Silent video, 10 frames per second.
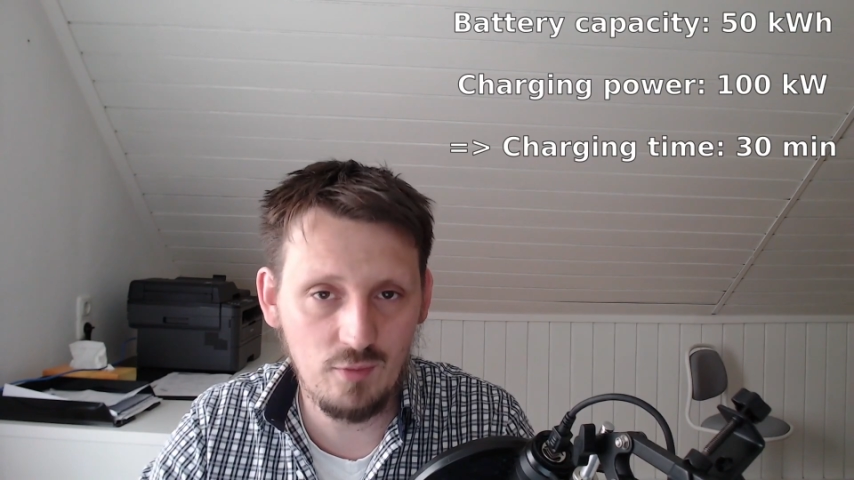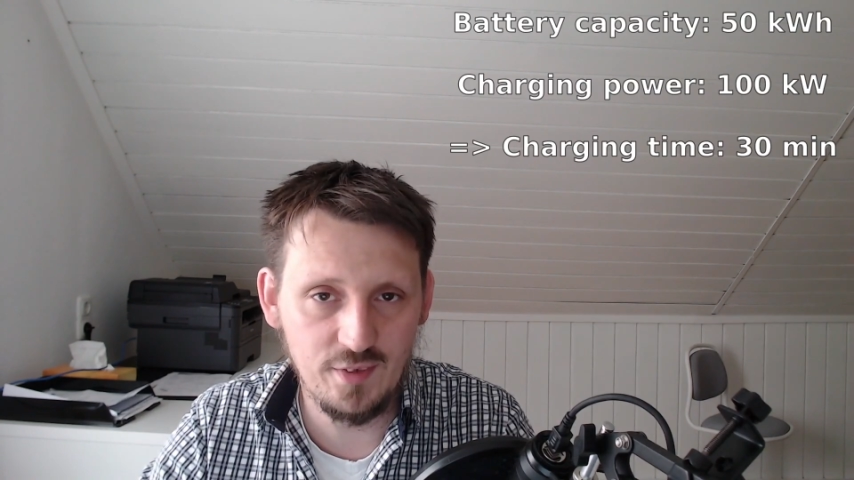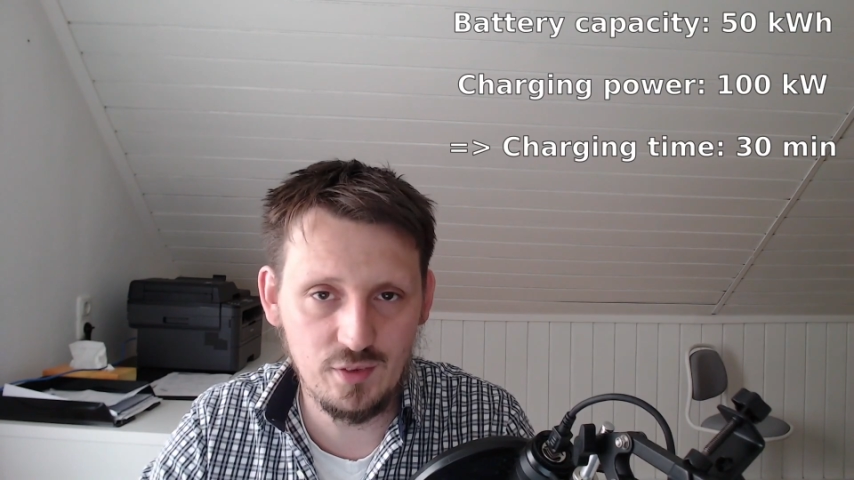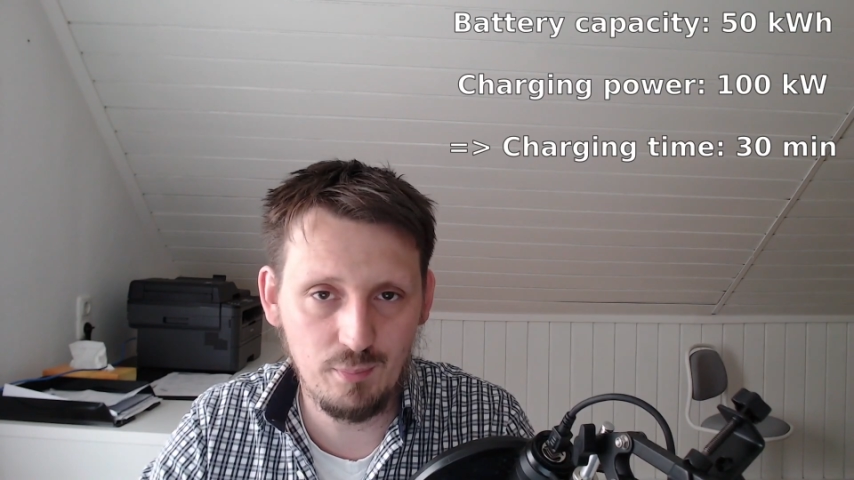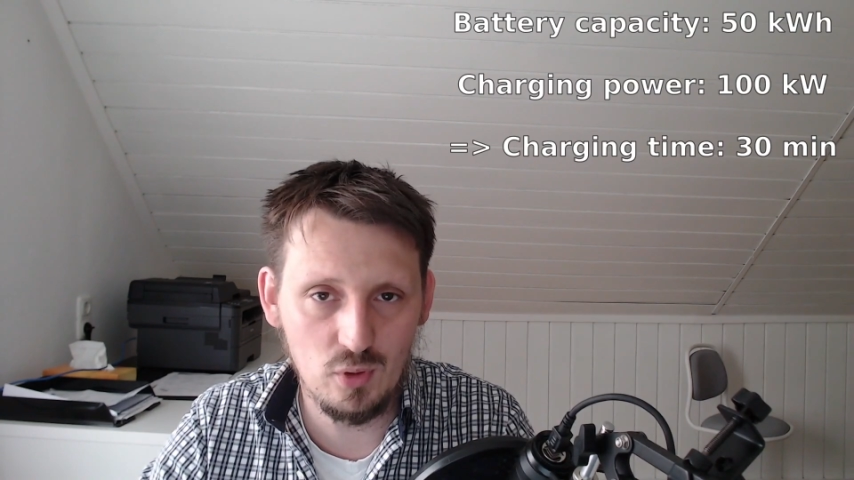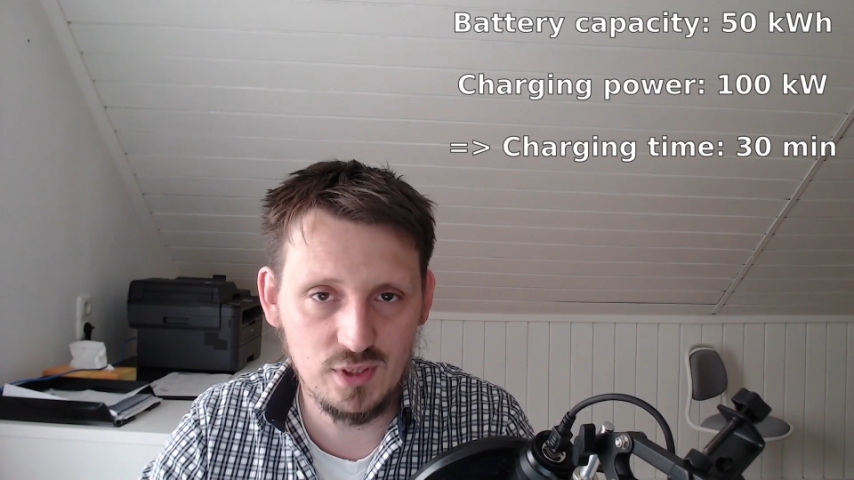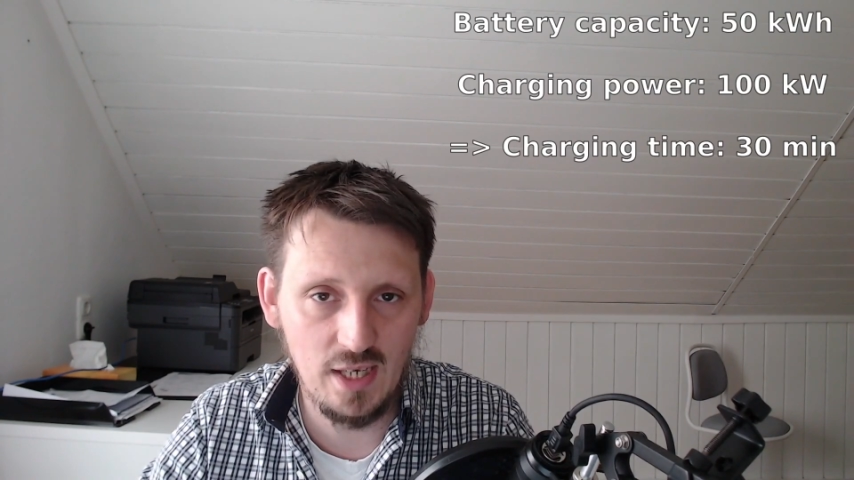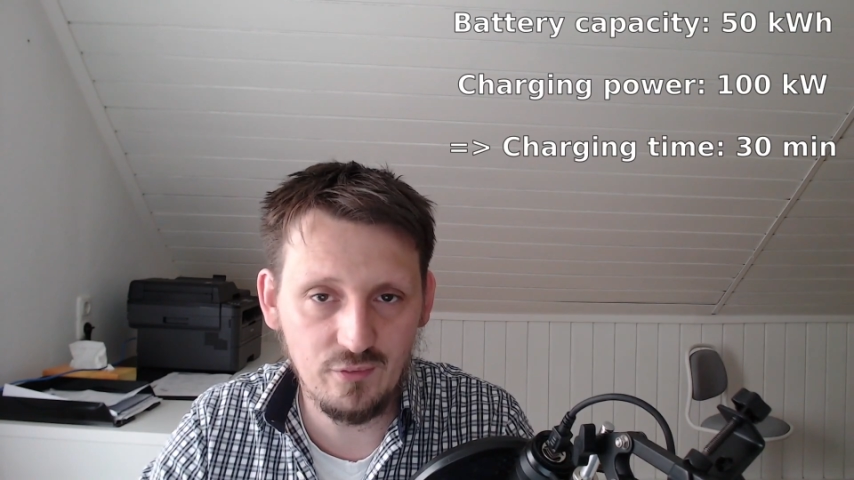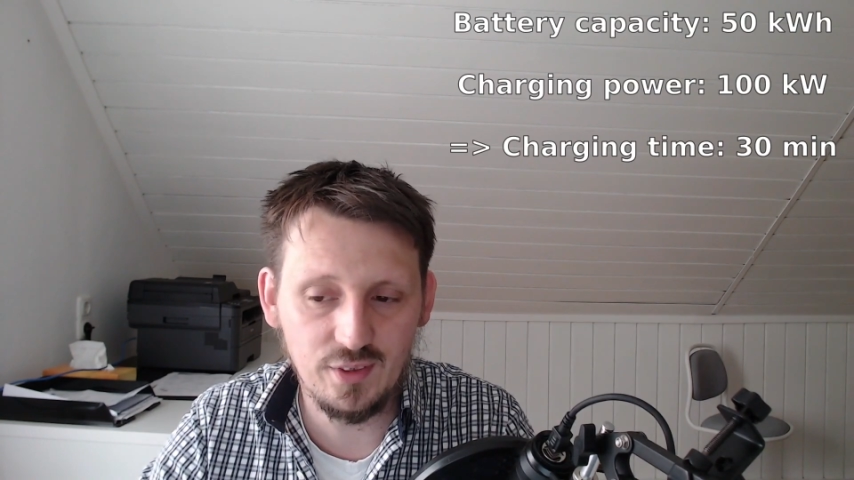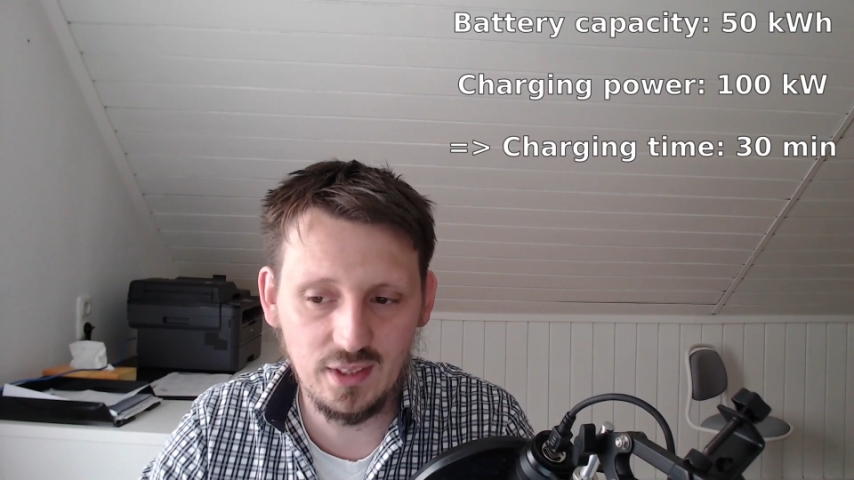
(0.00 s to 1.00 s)
let's suppose,
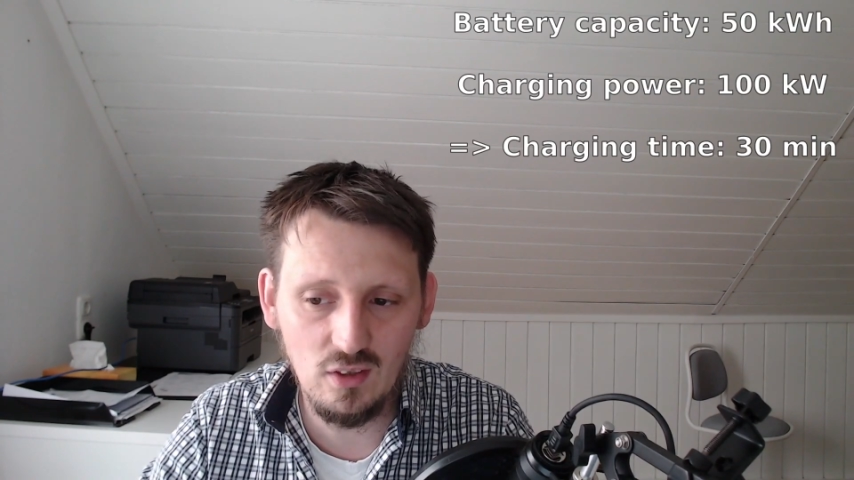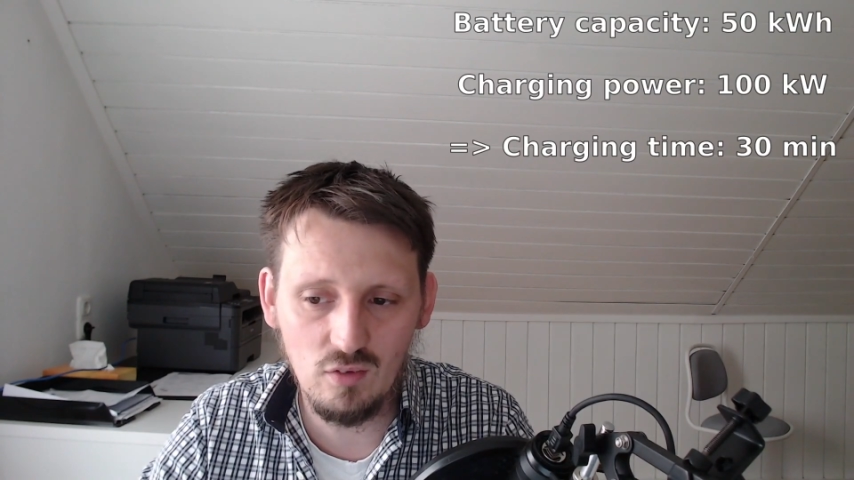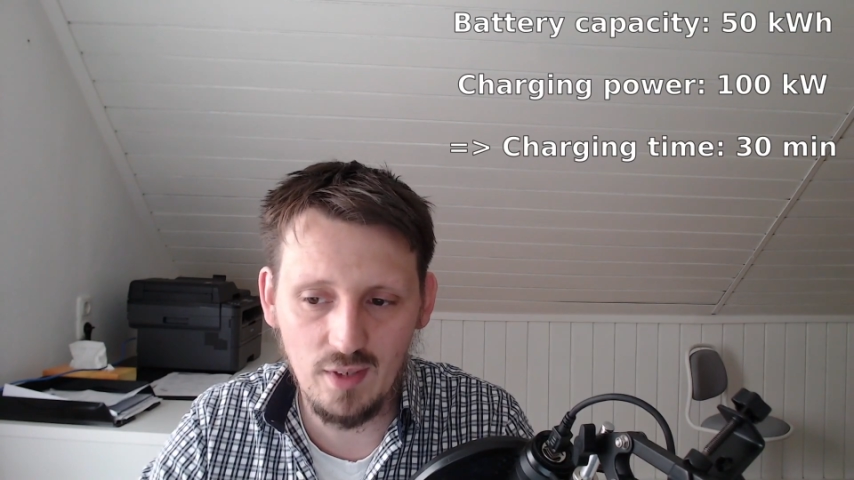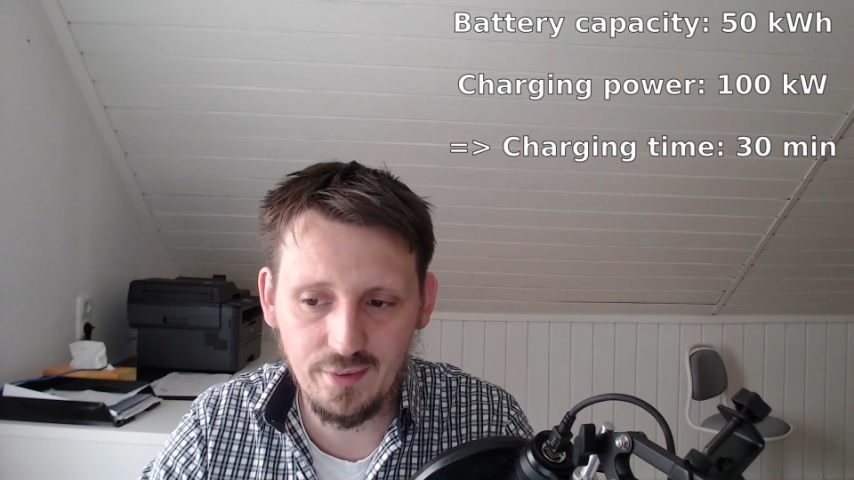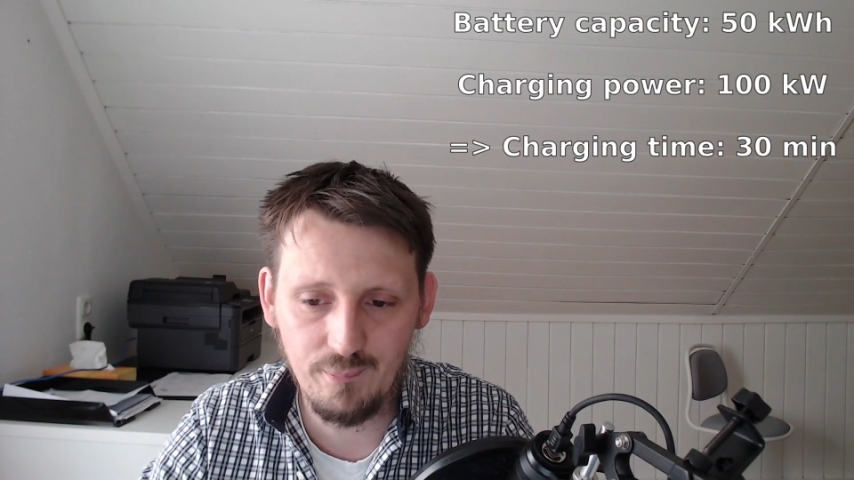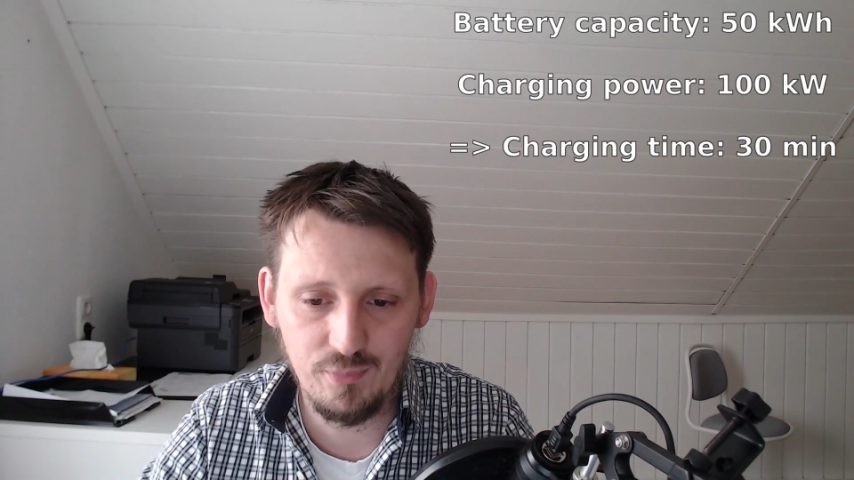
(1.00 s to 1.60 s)
100 kilowatt,